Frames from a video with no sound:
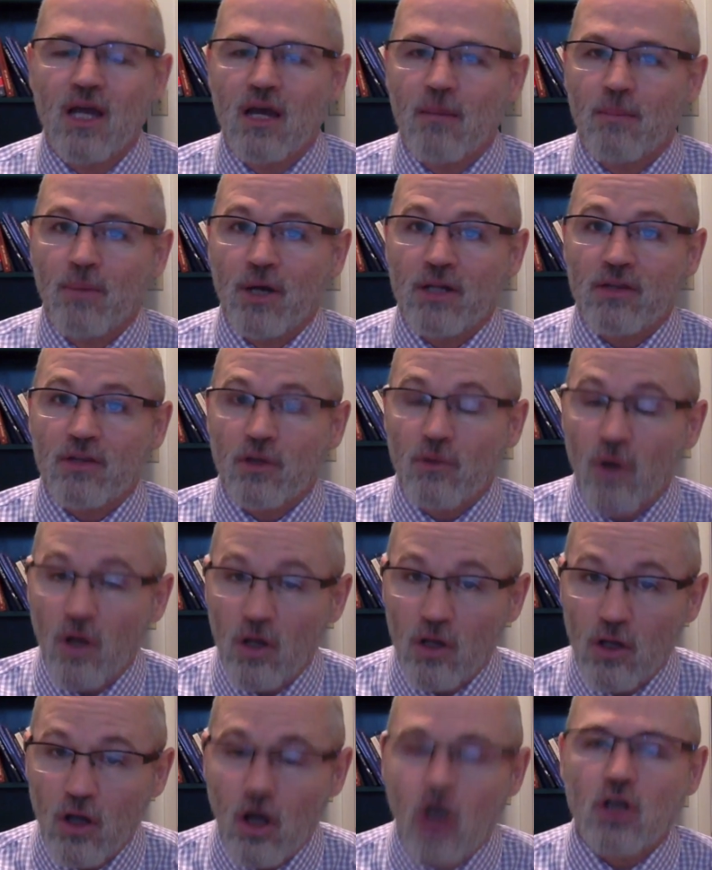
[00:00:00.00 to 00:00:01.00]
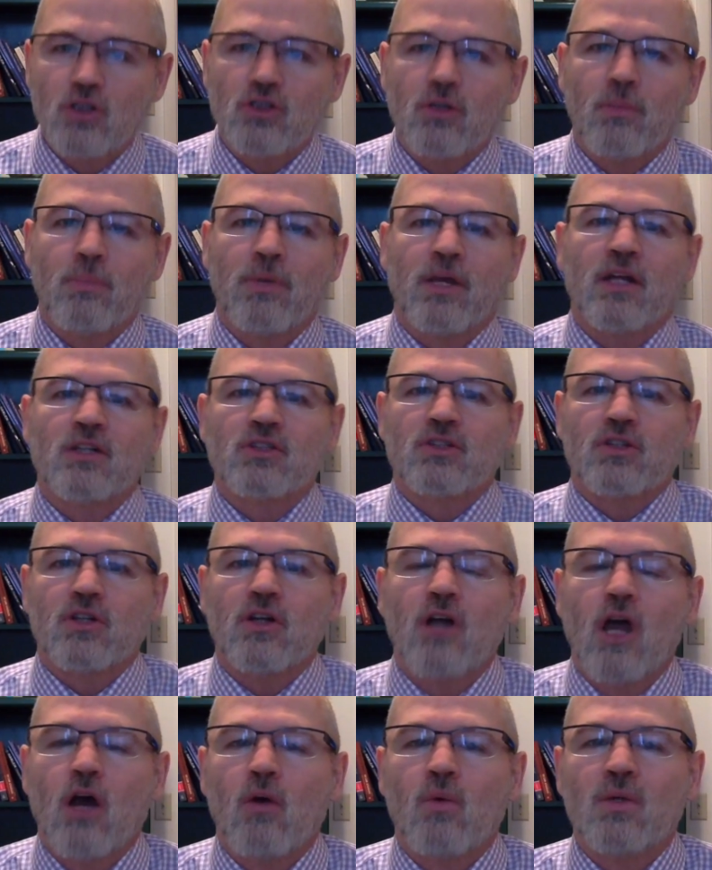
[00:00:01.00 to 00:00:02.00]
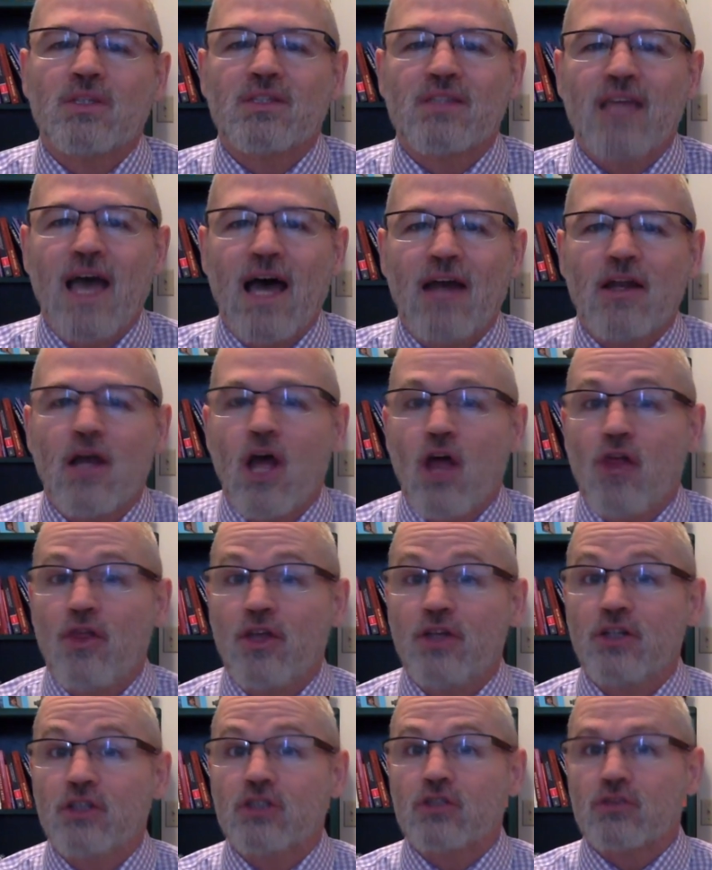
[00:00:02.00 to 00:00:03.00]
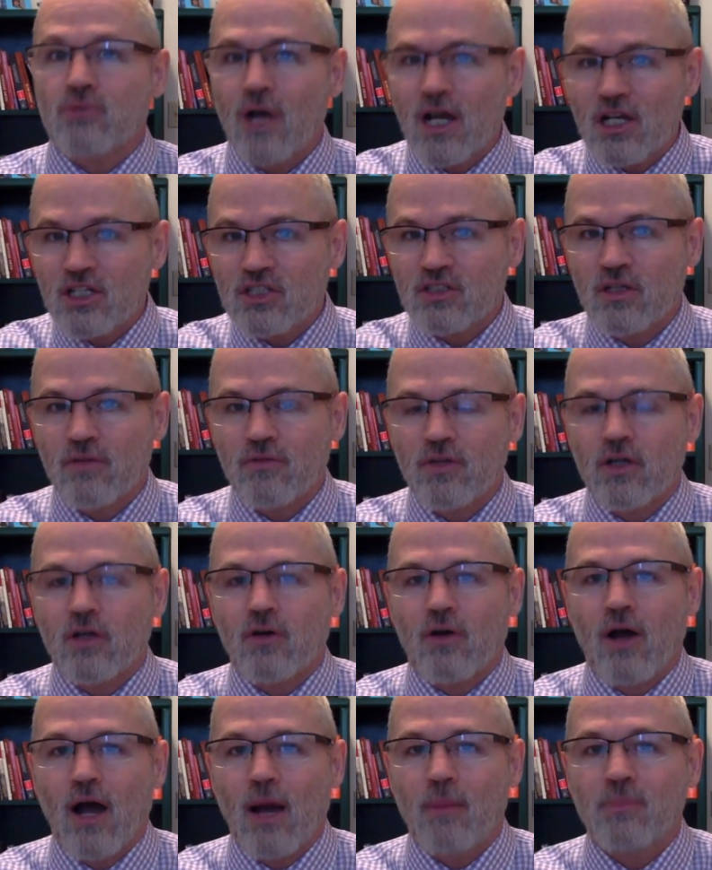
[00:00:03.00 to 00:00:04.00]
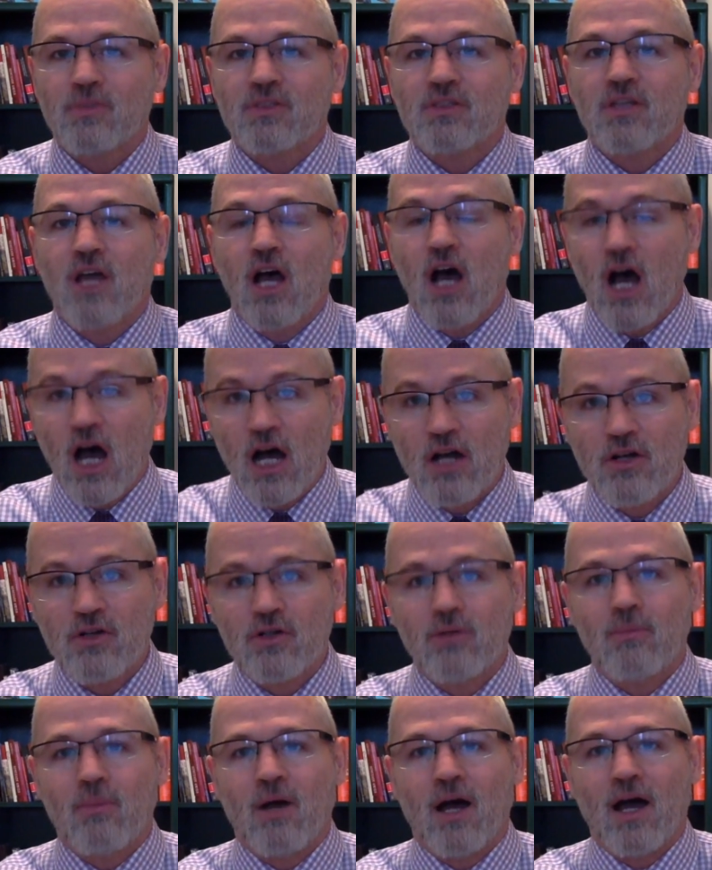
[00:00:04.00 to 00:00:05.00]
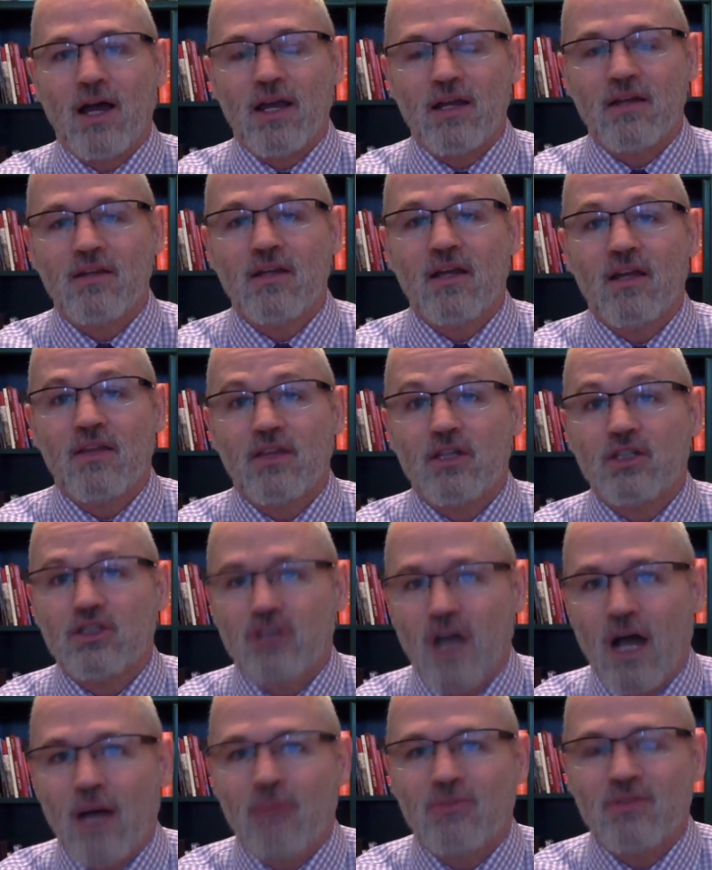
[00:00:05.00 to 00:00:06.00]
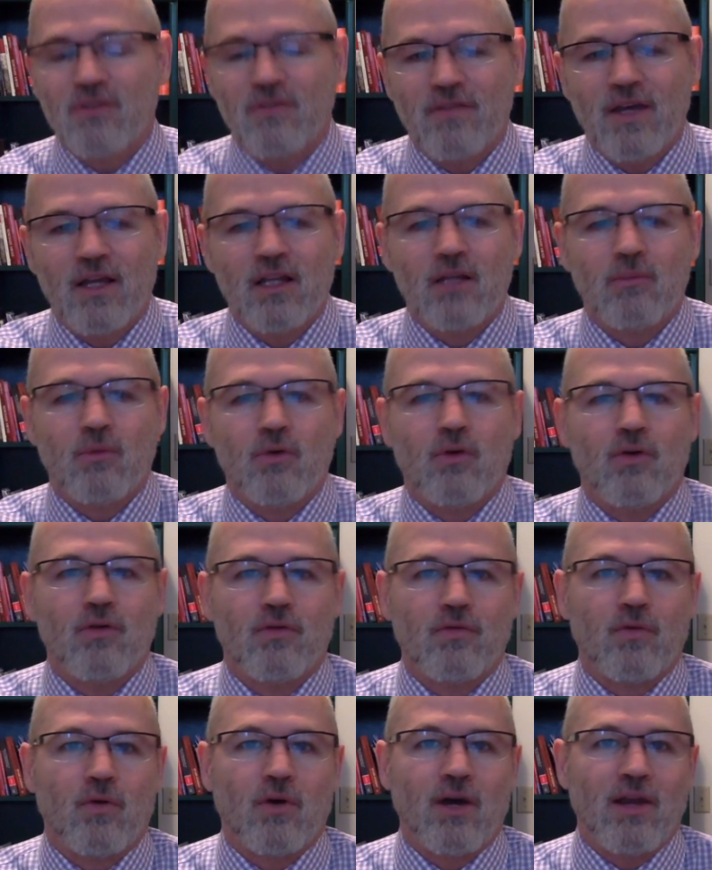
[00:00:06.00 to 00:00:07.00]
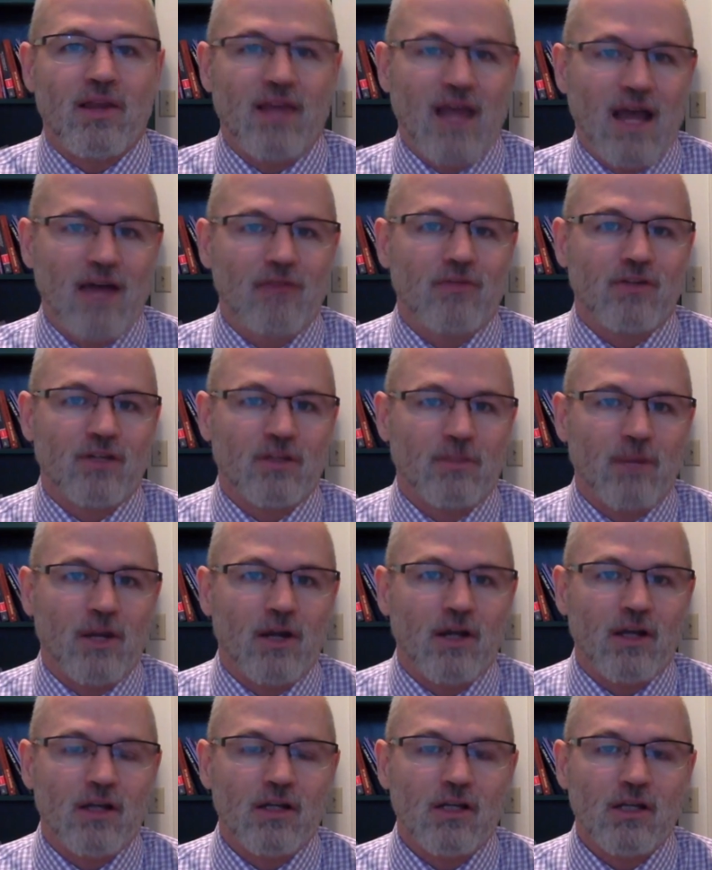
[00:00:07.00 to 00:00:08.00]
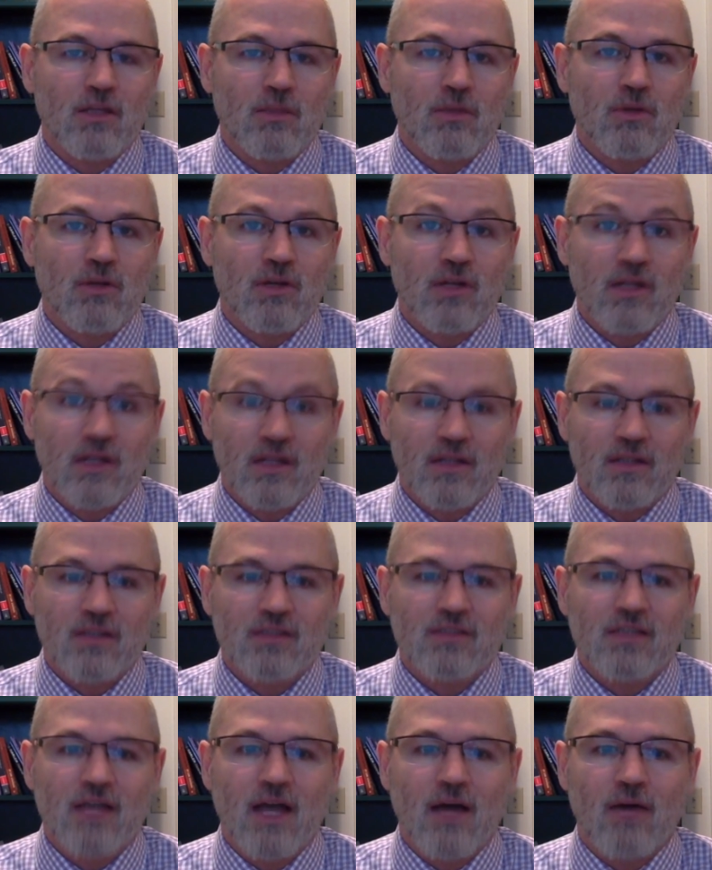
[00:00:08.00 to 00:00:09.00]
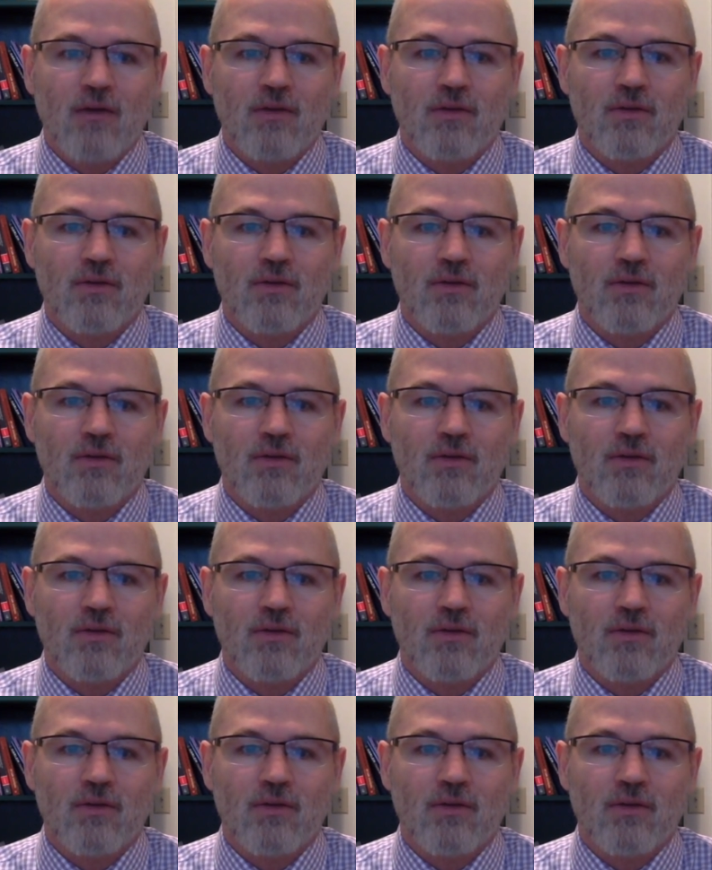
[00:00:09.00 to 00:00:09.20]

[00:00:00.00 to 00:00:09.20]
but the larger picture was that the destruction of the crops undermined the jobs available for the African American community in the South.